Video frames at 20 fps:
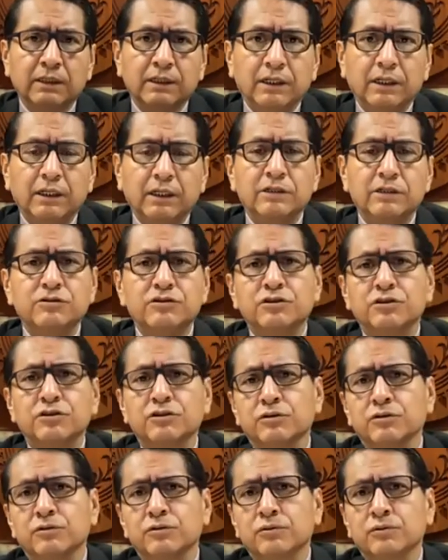
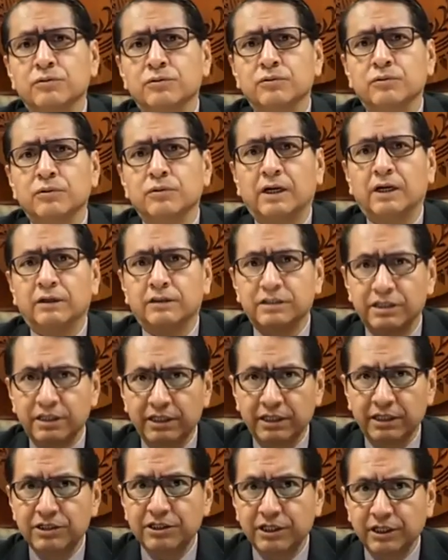into our
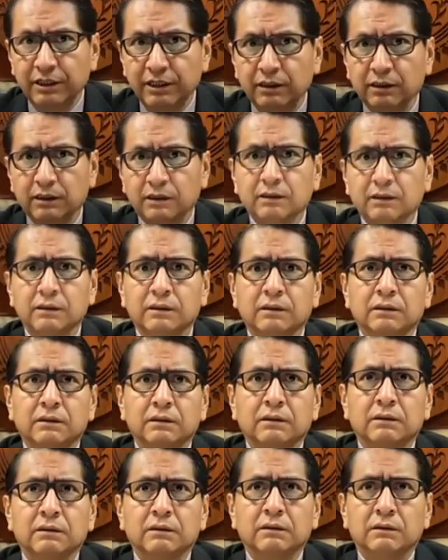teaching
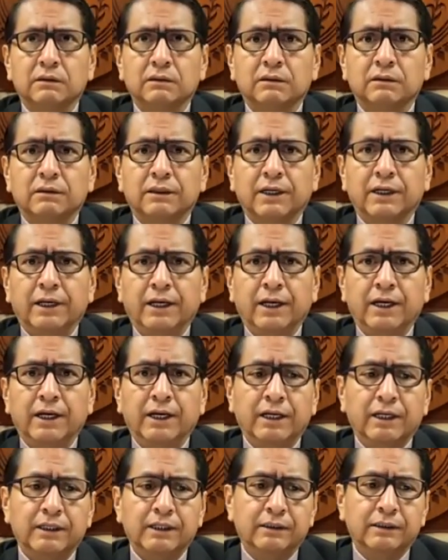
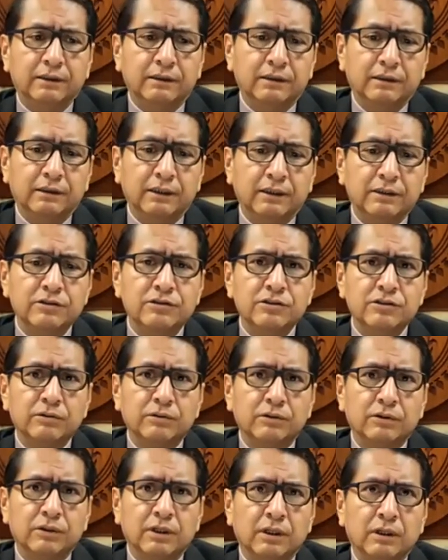and
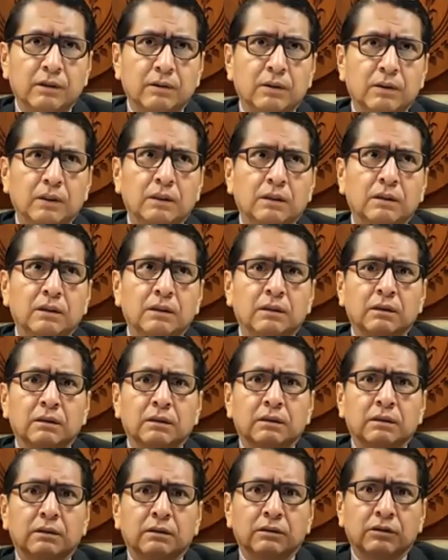into our
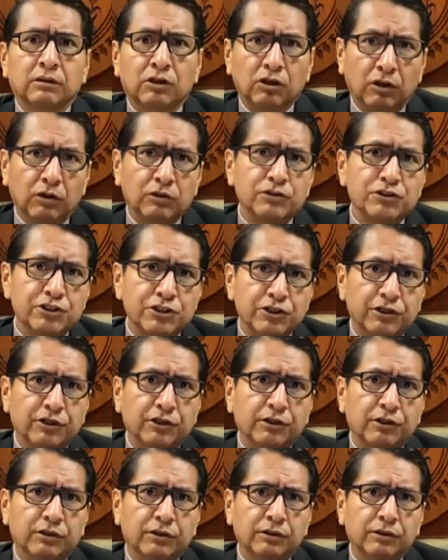
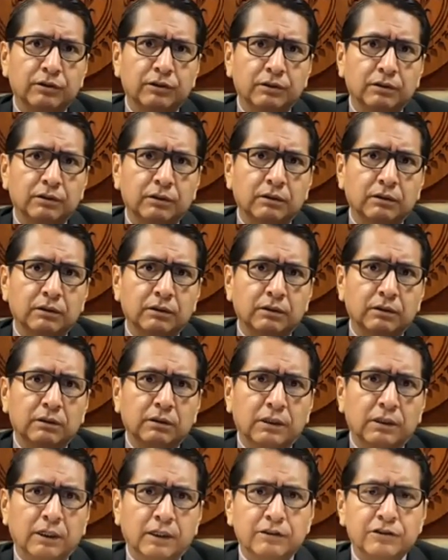culture
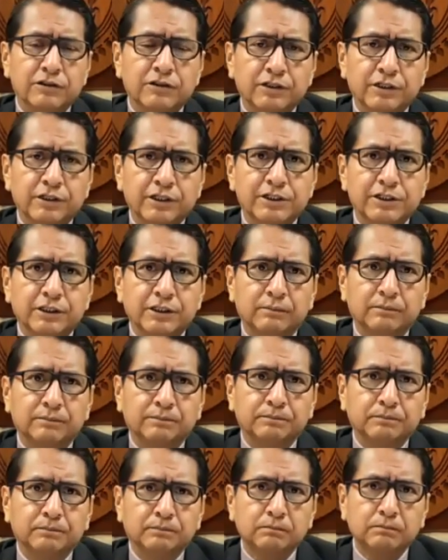and our tradition
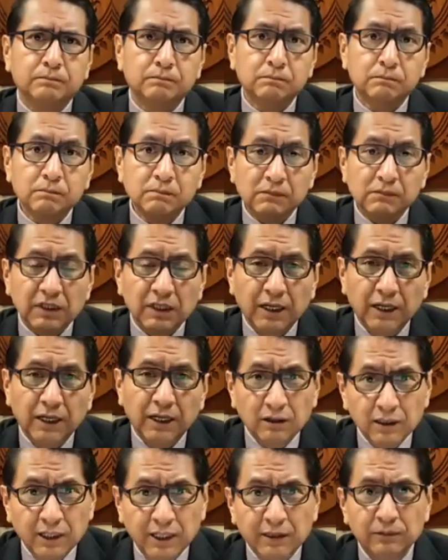and
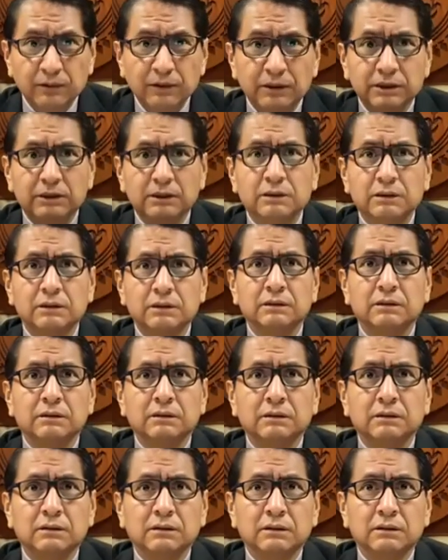our language.
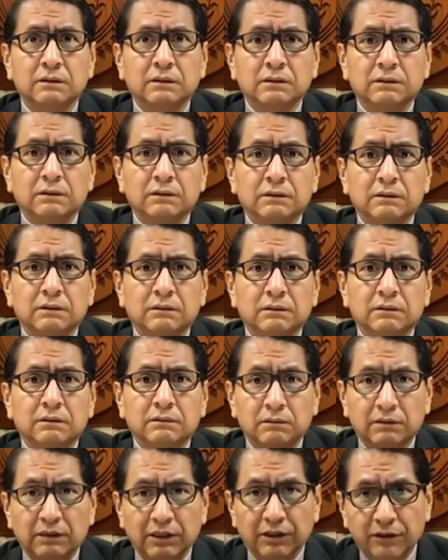
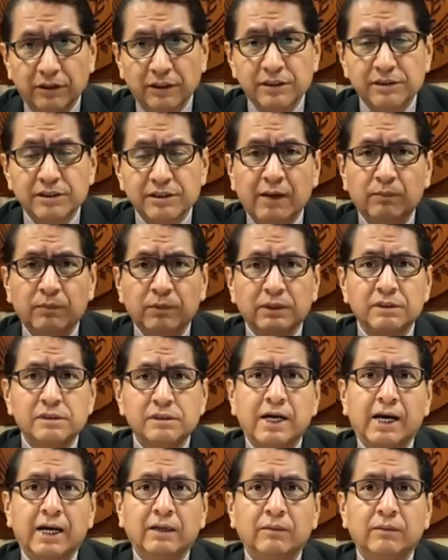Another example is
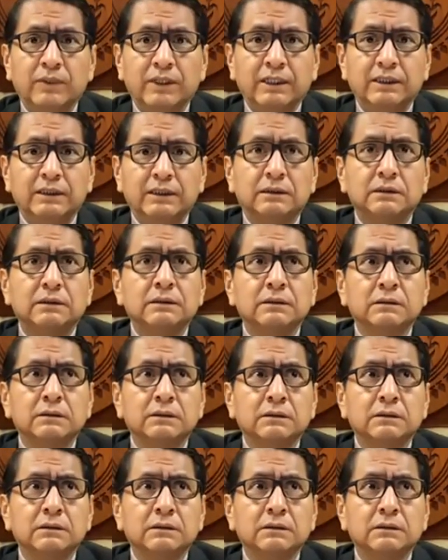diabetes.